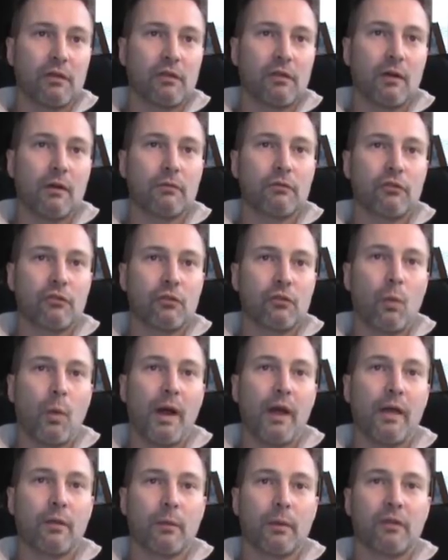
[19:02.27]
discount and should
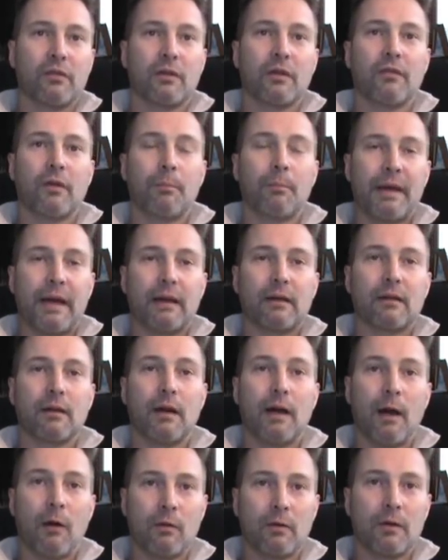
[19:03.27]
weigh the risk of a
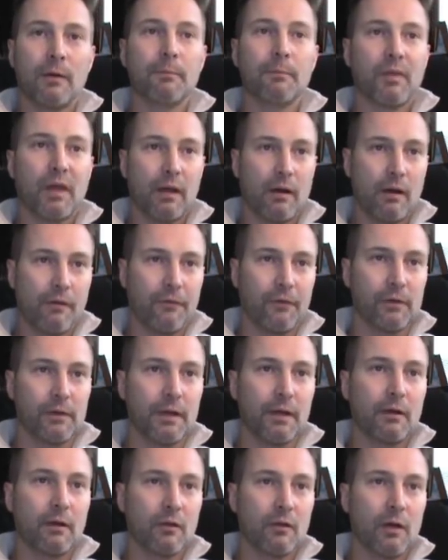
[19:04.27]
bad outcome
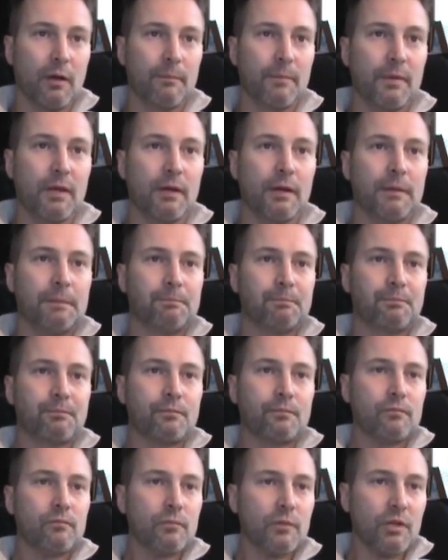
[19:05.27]
carefully. Columbia,
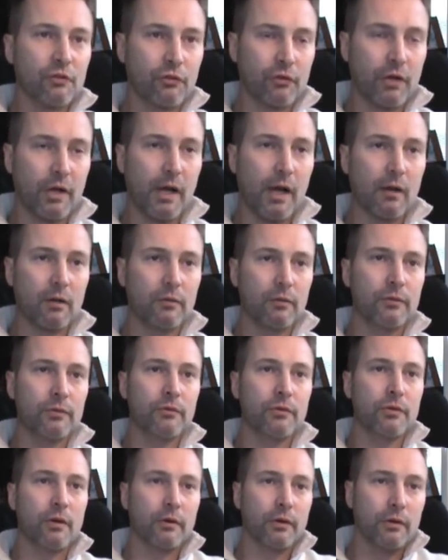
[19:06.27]
Chicago,
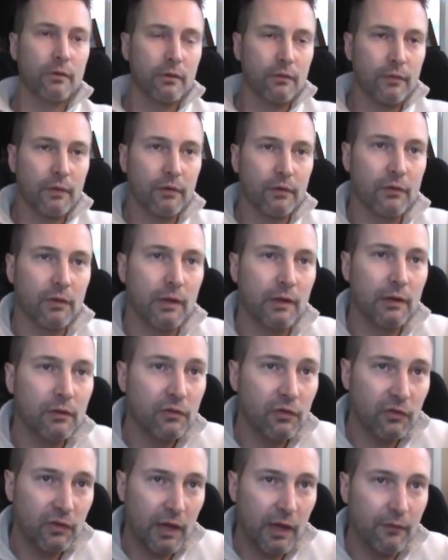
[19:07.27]
New York University,
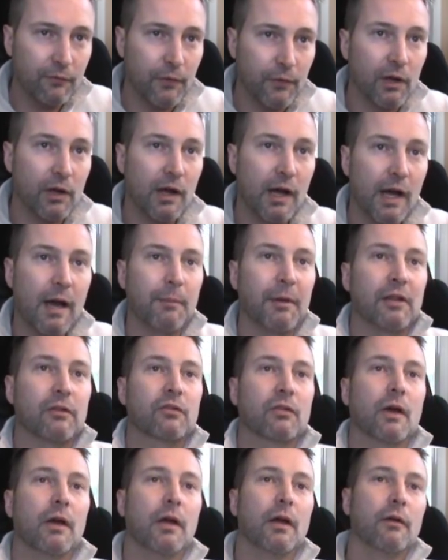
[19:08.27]
and Stanford.
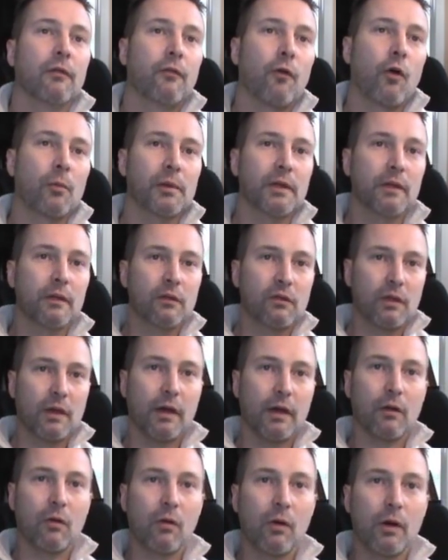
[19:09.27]
Comments. Formerly, this
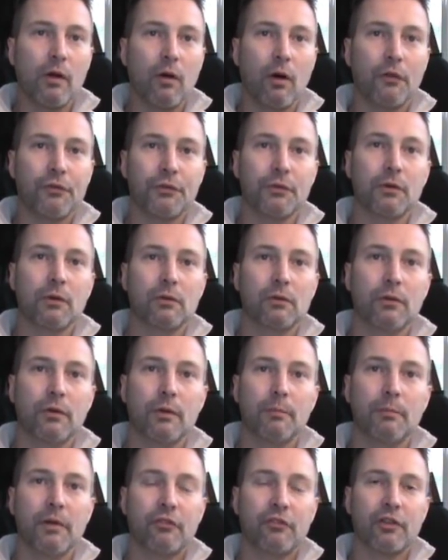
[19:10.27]
category also
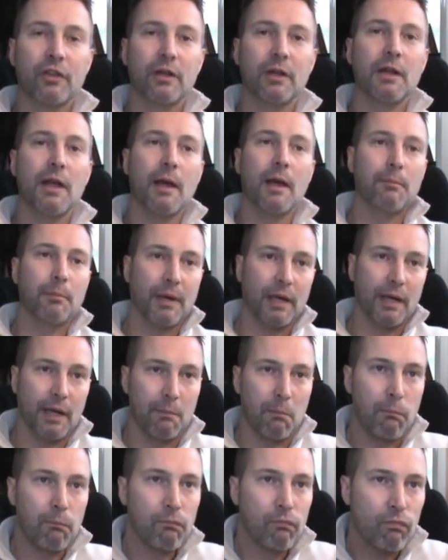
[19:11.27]
included Michigan and
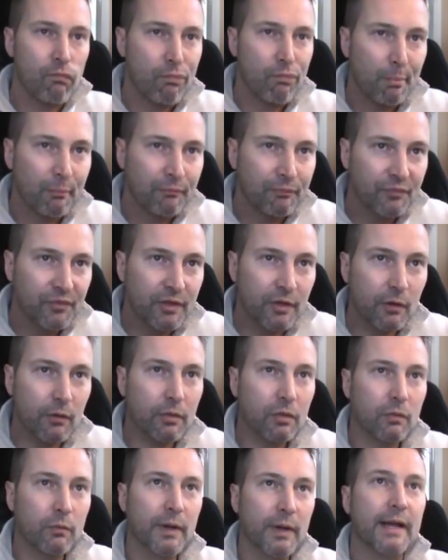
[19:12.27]
Penn.
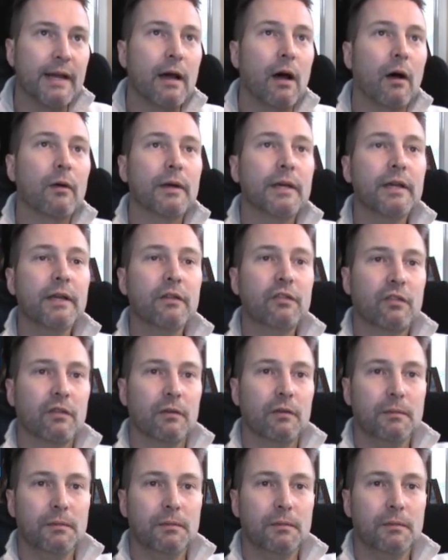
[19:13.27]
Tier 3. Now, he